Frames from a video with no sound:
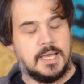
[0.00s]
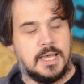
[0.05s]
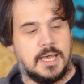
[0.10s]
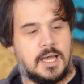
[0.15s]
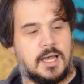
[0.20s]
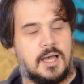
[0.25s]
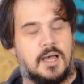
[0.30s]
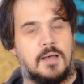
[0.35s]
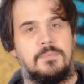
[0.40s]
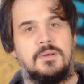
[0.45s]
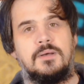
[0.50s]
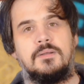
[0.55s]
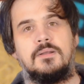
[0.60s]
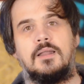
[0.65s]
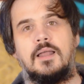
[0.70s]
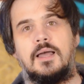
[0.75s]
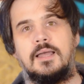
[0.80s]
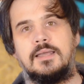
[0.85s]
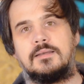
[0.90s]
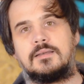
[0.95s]
But
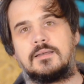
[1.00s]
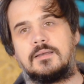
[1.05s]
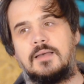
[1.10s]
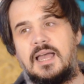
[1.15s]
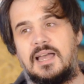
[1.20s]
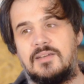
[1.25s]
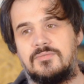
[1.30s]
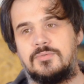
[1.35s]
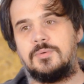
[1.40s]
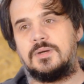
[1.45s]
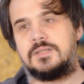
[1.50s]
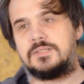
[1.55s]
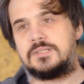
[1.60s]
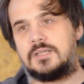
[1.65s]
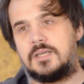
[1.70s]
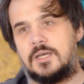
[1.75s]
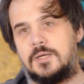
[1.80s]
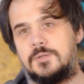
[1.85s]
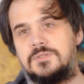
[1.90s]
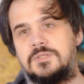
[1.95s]
like everyone's
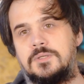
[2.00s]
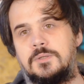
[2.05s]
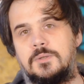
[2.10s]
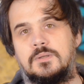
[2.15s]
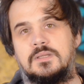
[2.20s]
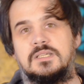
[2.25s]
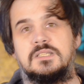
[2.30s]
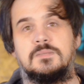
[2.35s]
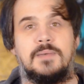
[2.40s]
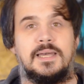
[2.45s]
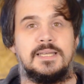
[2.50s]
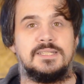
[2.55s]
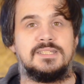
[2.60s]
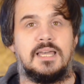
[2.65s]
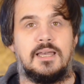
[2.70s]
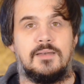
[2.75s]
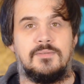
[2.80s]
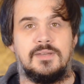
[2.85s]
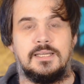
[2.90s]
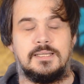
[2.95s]
go-to, the Spez
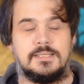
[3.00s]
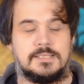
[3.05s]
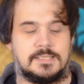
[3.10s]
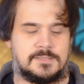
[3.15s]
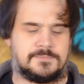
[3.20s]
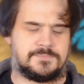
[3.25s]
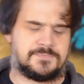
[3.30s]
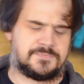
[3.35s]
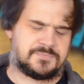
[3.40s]
Heavies,